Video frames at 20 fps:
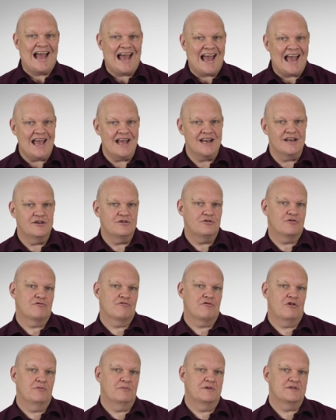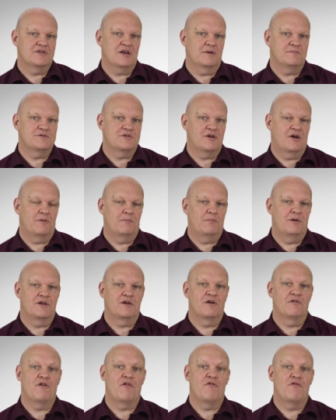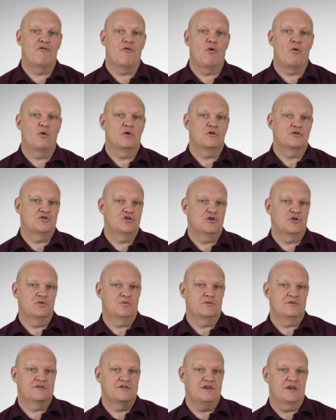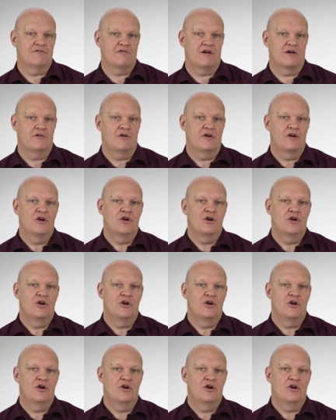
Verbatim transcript: and chroma subsampling of 420,